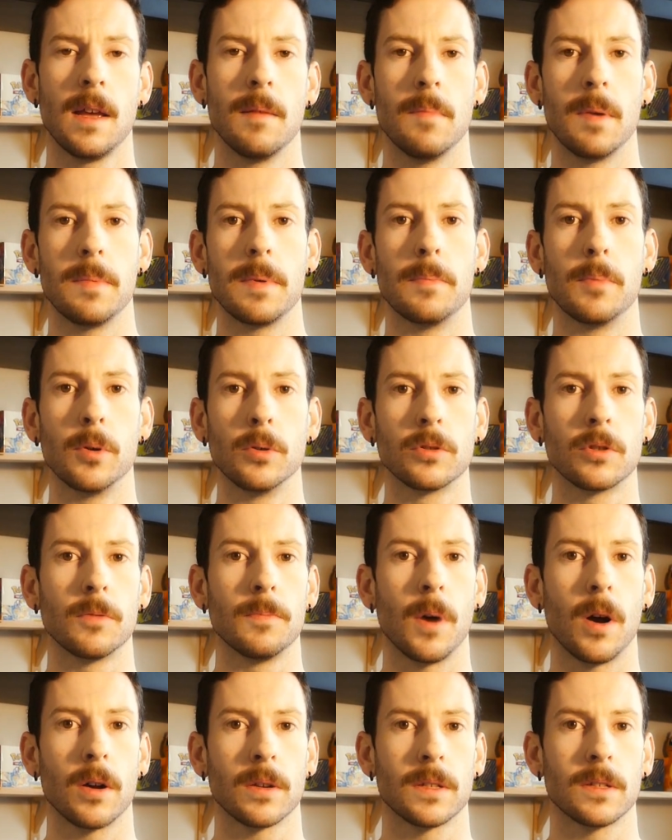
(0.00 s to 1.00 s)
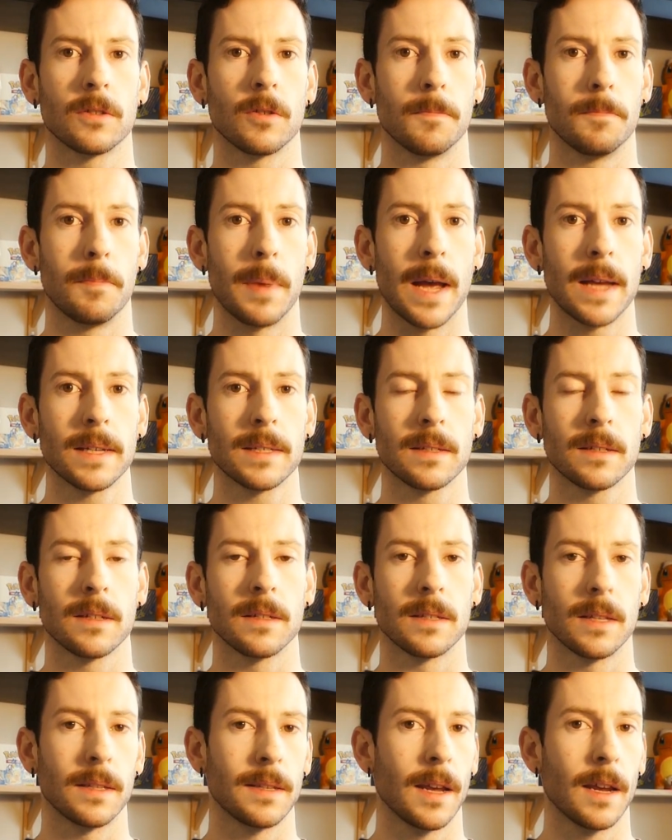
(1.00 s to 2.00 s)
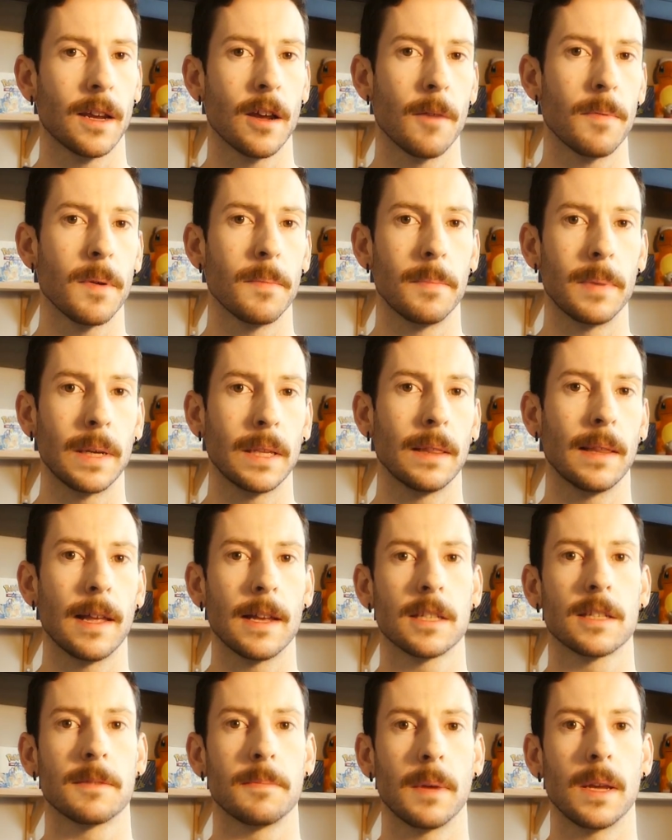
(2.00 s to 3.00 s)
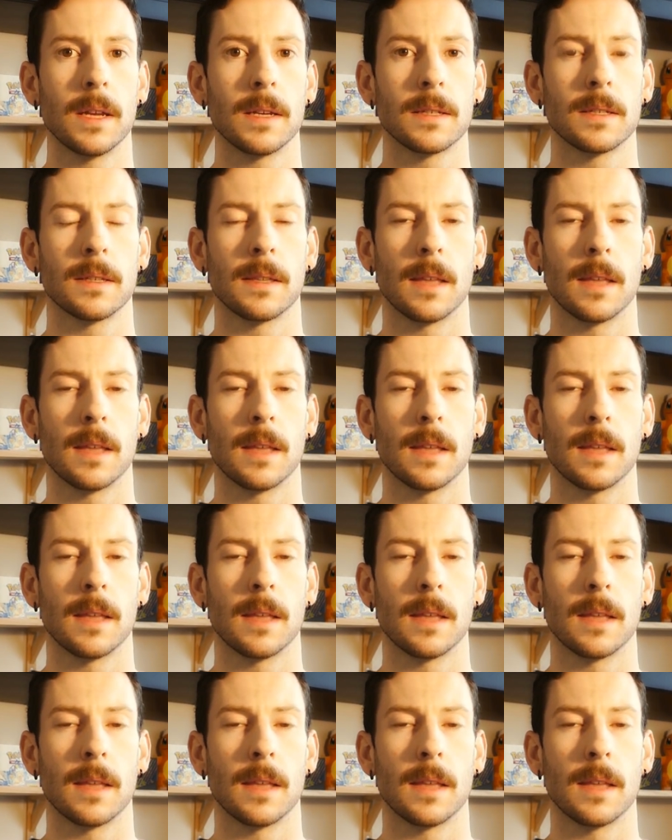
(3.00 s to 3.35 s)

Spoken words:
maybe booster boxes are best because they take up a bit less space